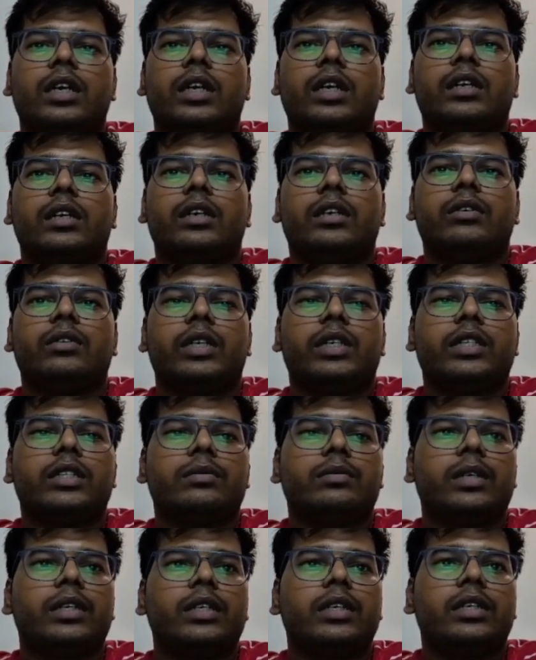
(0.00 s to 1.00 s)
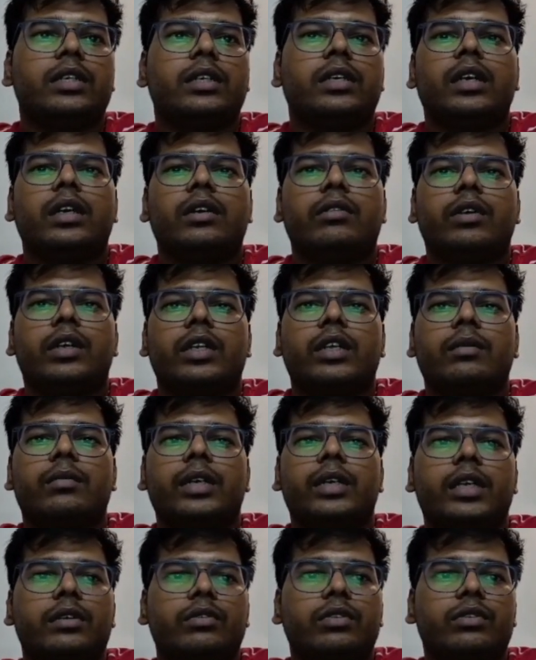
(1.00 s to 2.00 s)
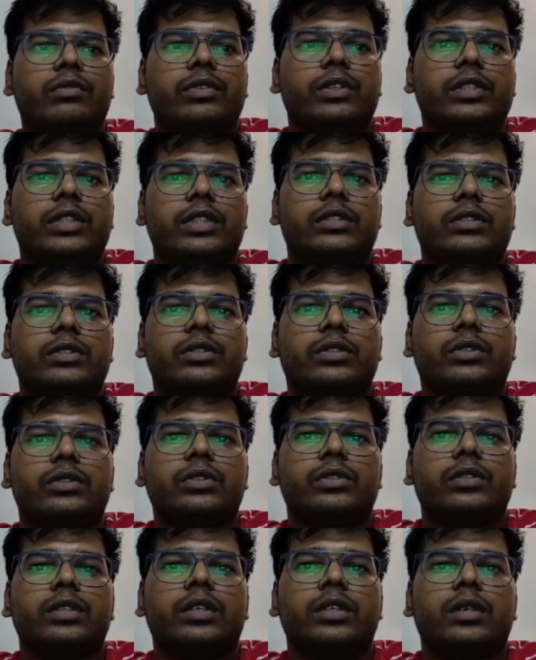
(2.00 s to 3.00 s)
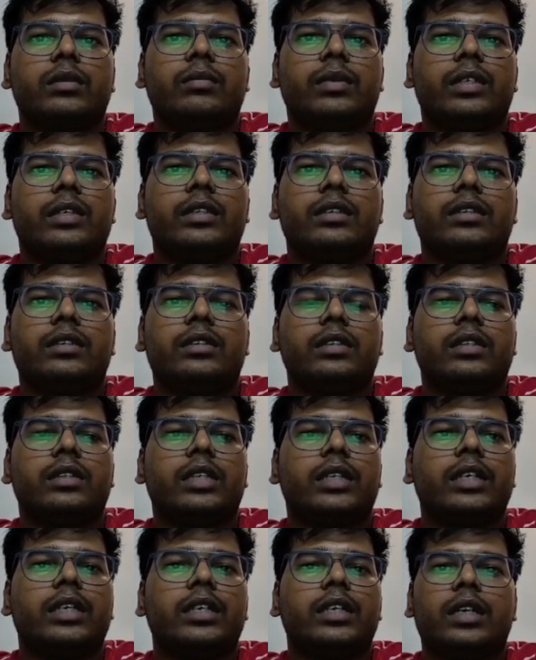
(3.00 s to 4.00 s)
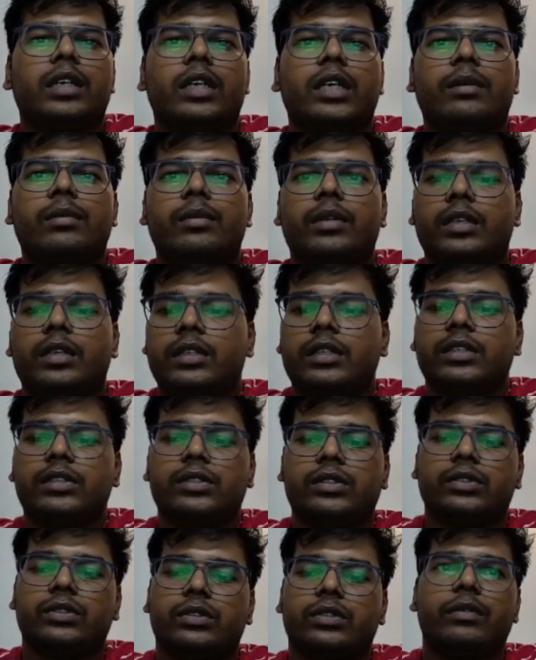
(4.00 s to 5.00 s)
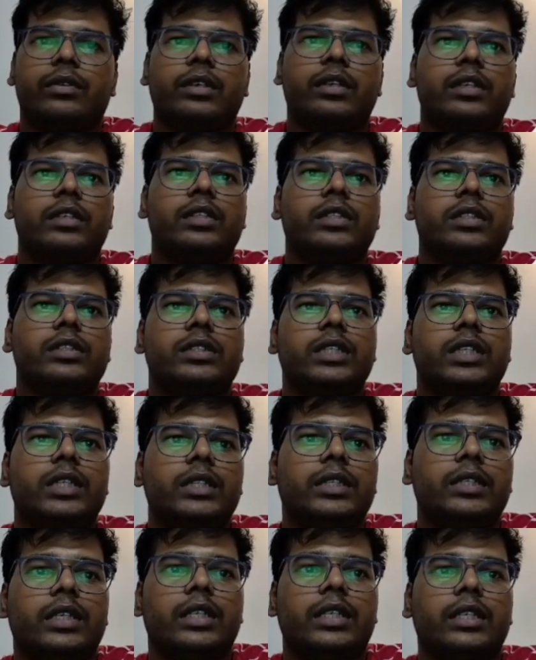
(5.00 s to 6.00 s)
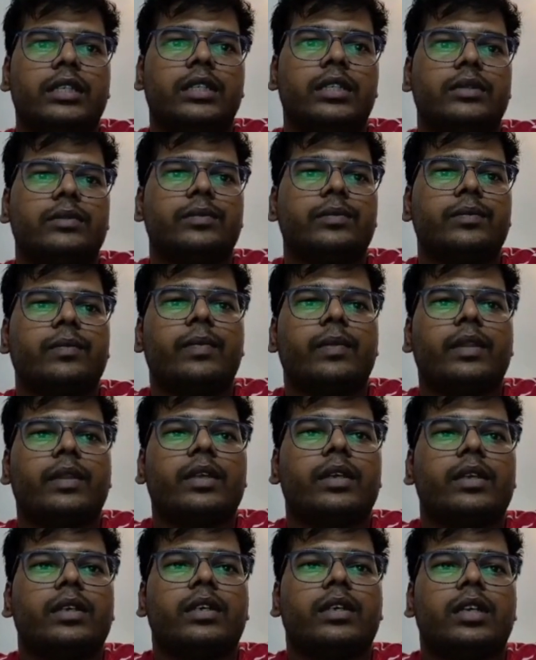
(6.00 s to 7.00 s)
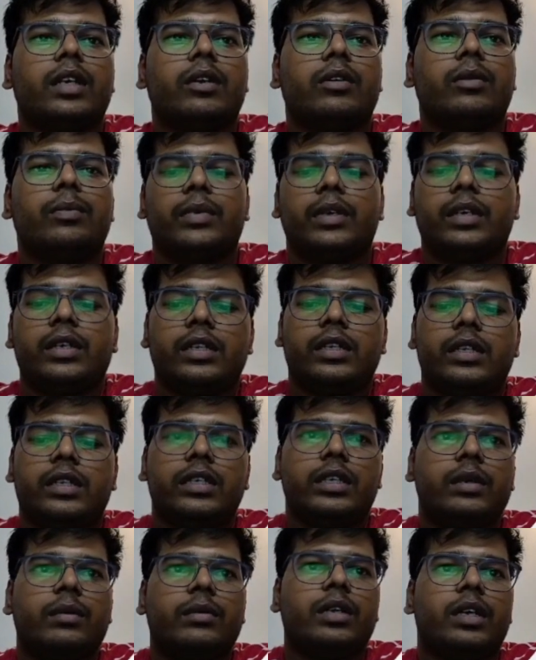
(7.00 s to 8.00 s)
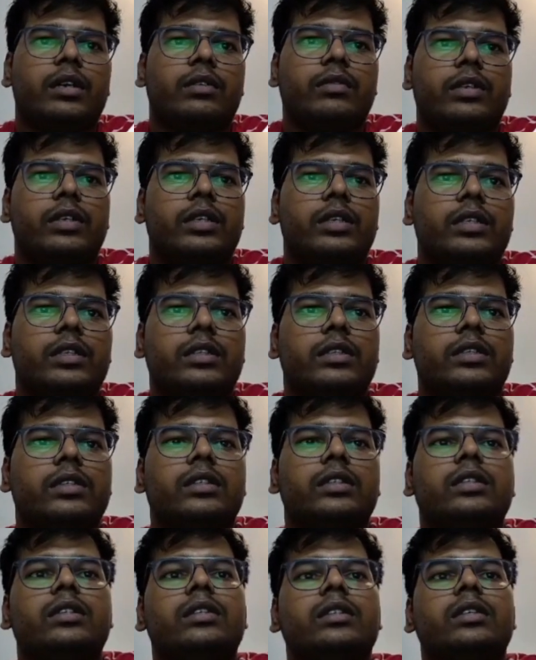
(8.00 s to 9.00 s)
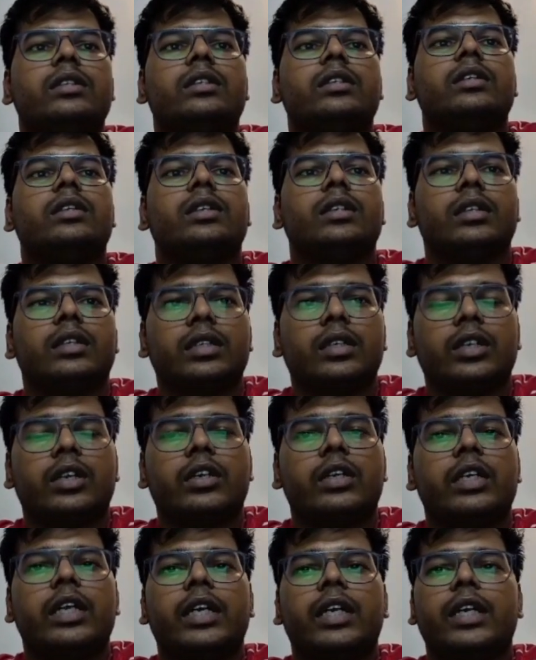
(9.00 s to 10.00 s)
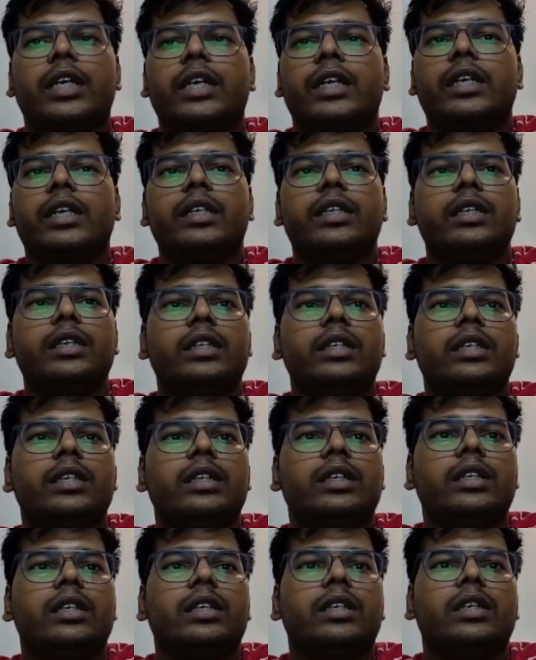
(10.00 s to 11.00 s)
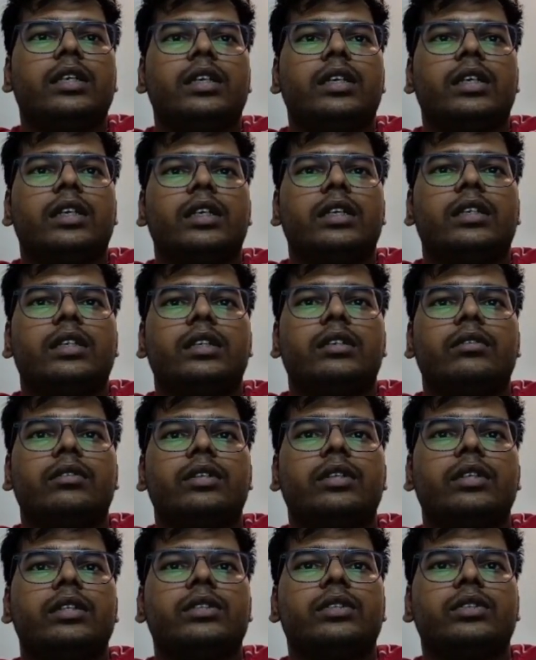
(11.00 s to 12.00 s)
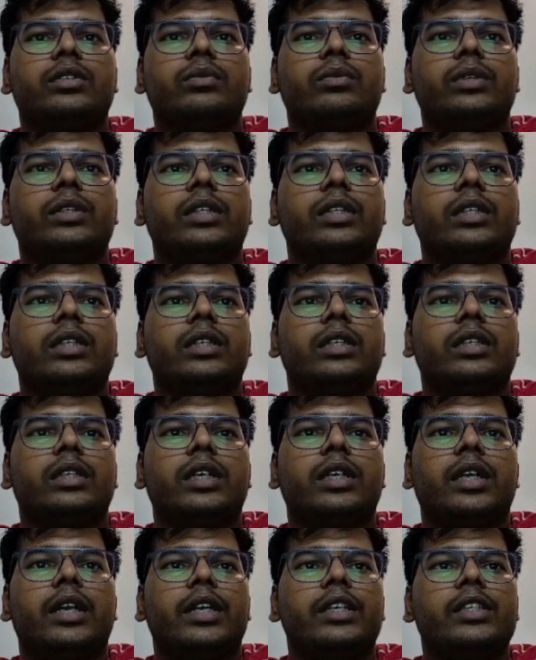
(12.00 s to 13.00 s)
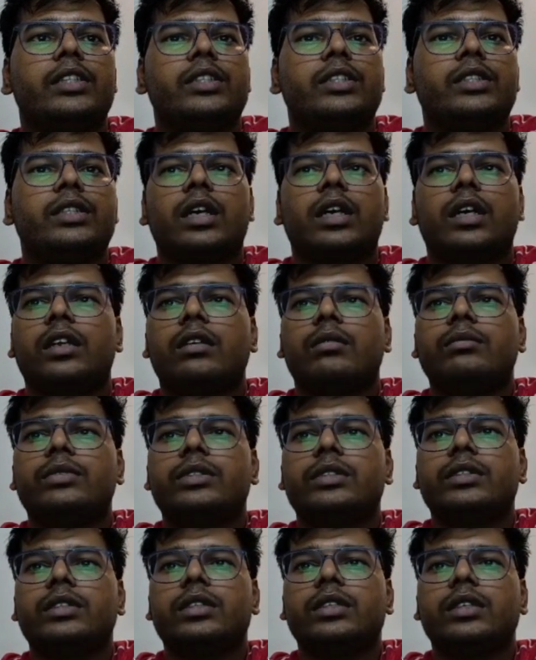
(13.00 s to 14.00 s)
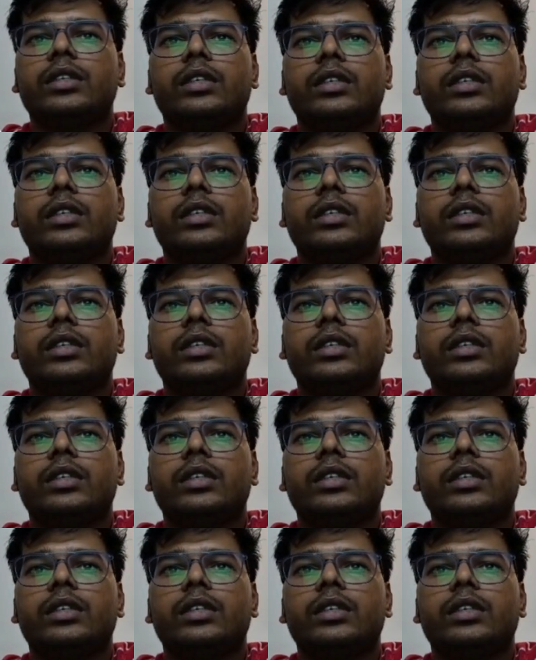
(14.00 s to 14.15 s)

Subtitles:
and what are my input features. So but again, I have done this, so I will run this cell, and I will print the df.1 dot head again, and it will show me the rearranged columns